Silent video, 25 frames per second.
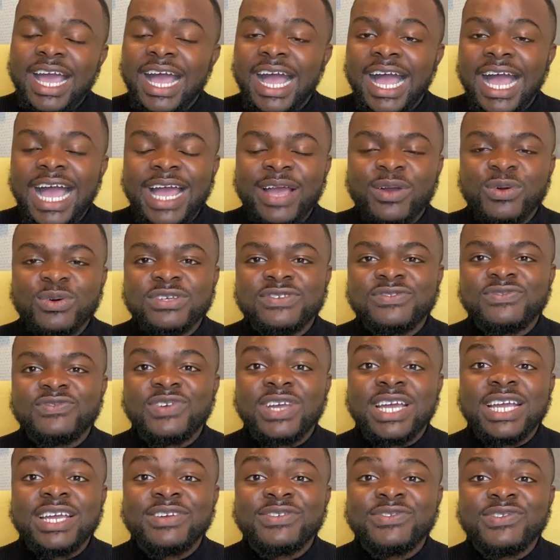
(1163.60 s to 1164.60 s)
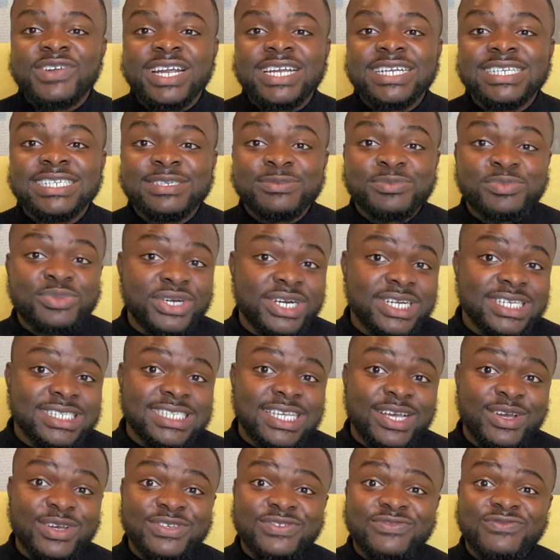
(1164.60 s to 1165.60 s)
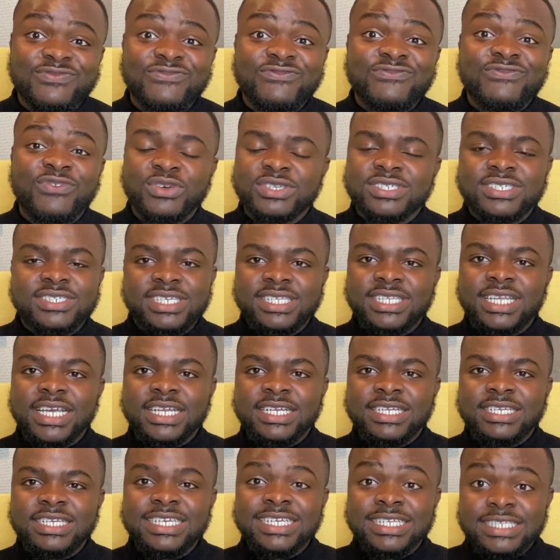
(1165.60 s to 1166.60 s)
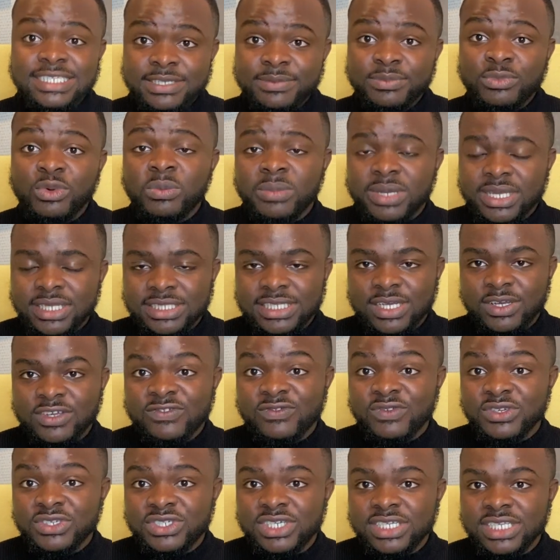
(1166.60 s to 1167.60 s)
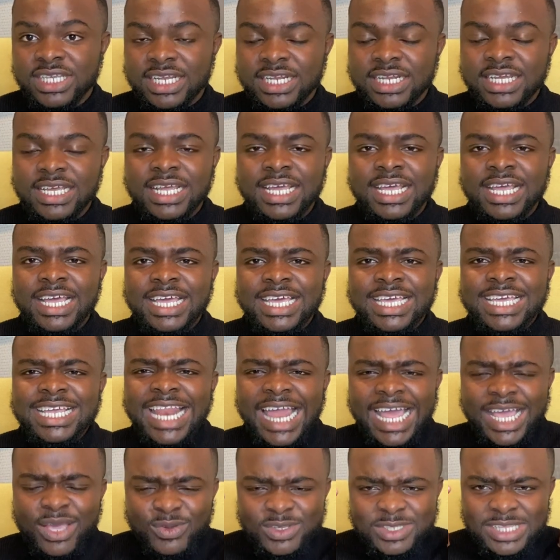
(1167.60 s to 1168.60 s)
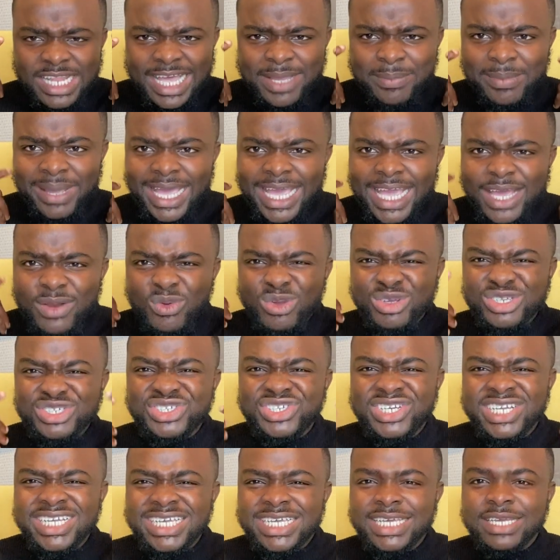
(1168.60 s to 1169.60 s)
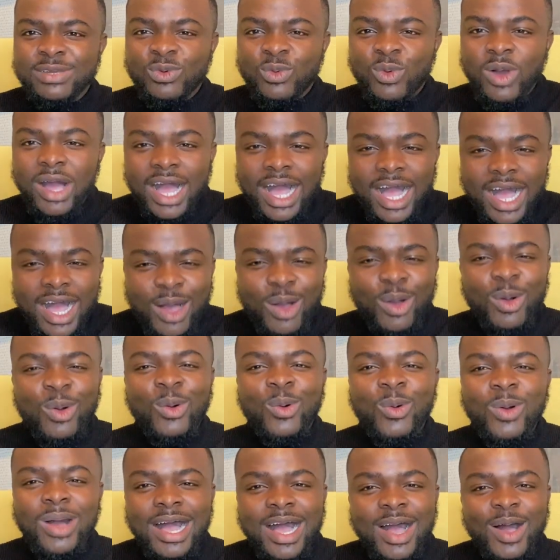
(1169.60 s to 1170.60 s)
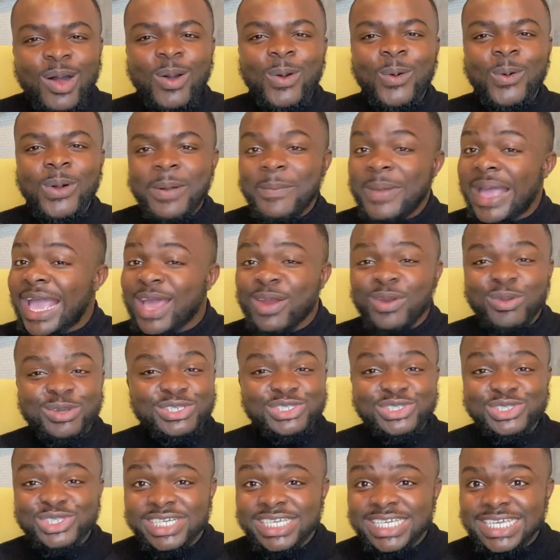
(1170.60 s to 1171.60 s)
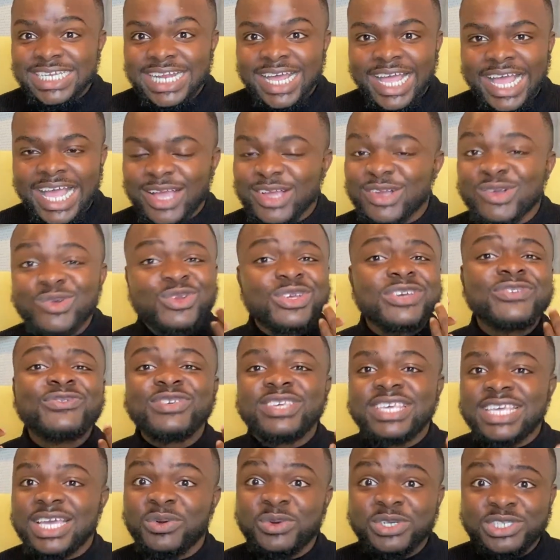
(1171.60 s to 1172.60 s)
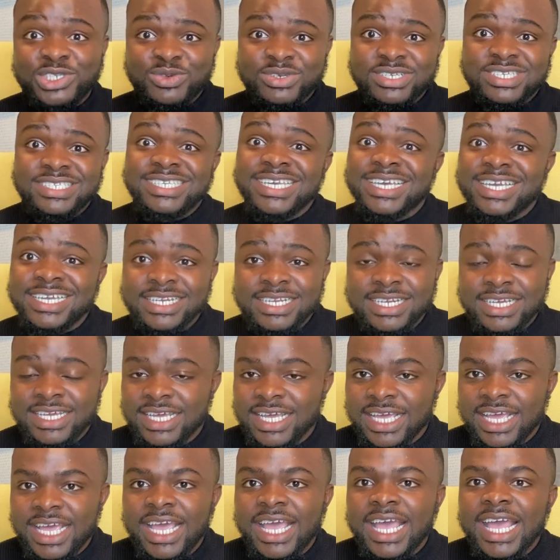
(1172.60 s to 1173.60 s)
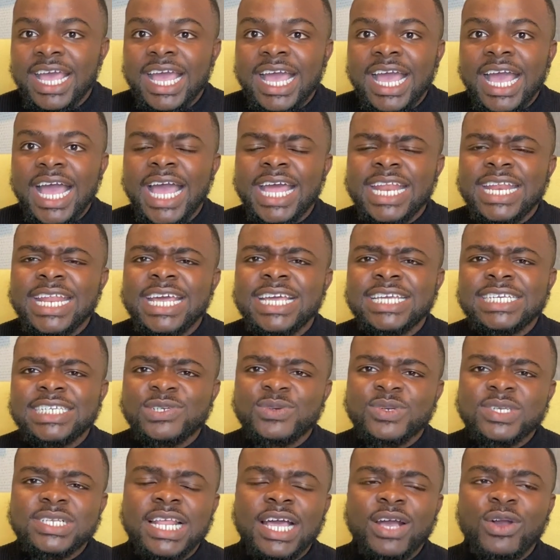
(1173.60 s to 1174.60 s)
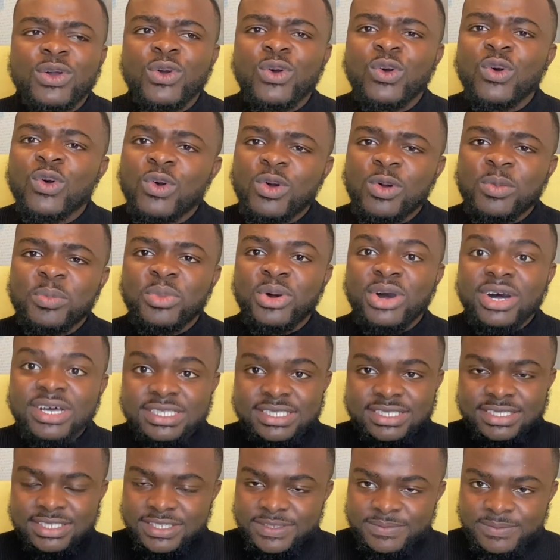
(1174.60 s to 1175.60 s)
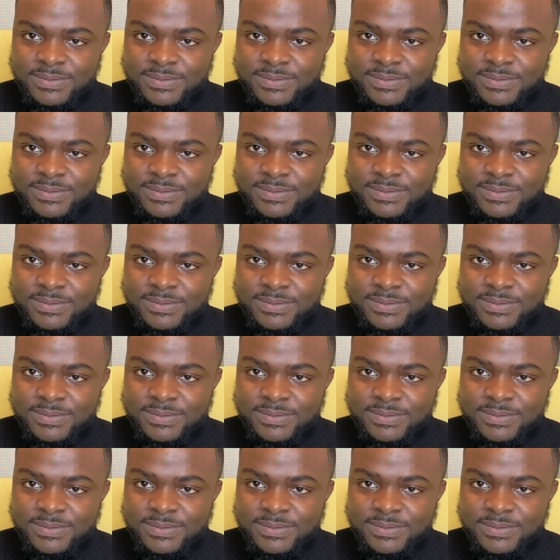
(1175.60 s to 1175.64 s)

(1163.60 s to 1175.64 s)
I was very, very depressed. I was frustrated. In the moment, I was frustrated. It was like my head was ringing. Wow, wow, wow. My head was ringing. I couldn't even hear what she was saying. And then she was like, oh, but